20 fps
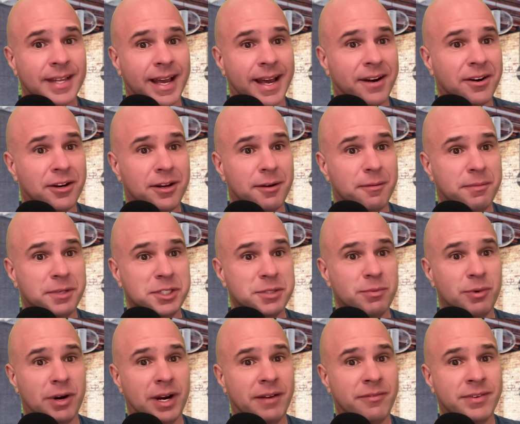I don't know how much
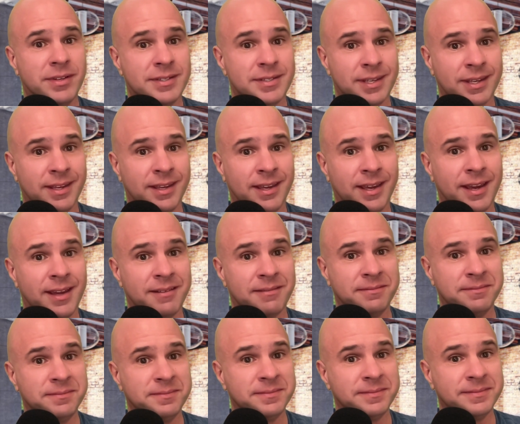more obvious it can get.